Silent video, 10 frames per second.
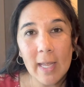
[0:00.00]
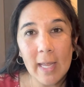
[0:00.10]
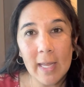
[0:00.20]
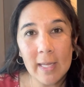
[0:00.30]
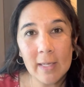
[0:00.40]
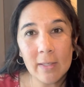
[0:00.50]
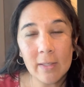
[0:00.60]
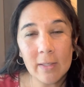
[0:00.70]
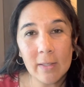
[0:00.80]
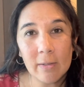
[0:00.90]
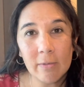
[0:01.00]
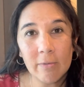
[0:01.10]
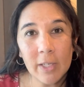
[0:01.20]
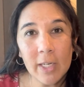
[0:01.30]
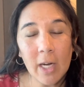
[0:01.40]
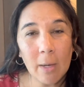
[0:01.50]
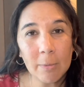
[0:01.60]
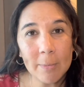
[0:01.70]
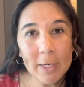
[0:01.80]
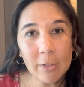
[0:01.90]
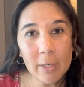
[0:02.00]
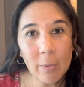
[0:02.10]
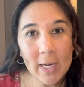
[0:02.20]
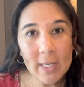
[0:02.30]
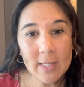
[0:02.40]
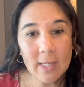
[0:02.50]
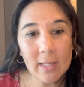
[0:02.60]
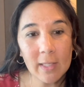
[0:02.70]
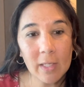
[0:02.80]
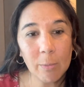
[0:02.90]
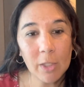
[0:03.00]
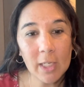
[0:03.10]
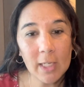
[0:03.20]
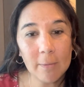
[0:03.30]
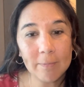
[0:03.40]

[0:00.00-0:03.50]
in very complementary ways in the community.